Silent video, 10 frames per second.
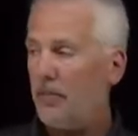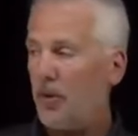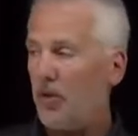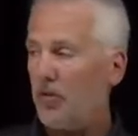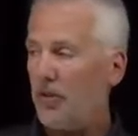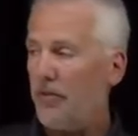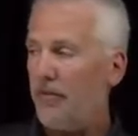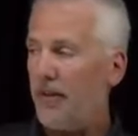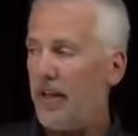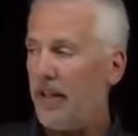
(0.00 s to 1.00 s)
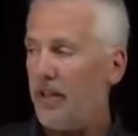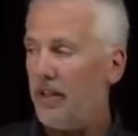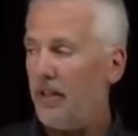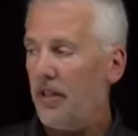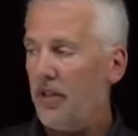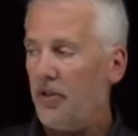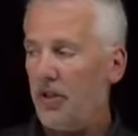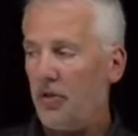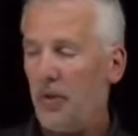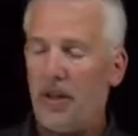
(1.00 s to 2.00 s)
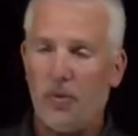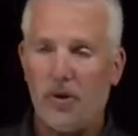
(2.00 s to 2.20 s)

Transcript: Particles confined to this ring.